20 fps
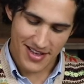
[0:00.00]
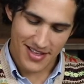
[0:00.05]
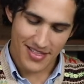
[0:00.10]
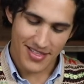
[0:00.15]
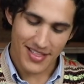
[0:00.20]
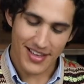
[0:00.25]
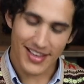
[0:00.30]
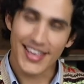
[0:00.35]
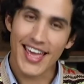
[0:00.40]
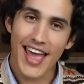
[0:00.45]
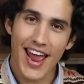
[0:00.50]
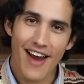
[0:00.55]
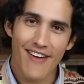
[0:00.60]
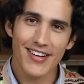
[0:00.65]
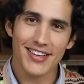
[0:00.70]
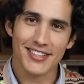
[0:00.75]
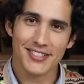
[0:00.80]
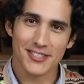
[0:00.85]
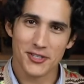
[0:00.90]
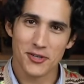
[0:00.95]
The
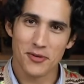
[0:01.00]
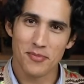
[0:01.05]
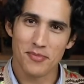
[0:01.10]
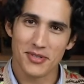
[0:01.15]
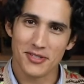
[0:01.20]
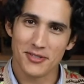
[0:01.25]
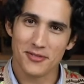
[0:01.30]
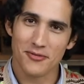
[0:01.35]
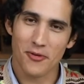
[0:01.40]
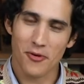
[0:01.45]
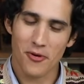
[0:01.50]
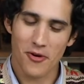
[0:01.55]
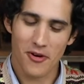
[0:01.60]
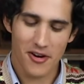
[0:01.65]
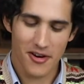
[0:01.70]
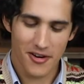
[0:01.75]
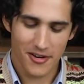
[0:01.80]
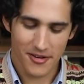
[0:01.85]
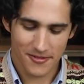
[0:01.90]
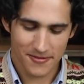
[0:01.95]
carrot soup is
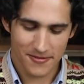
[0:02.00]
for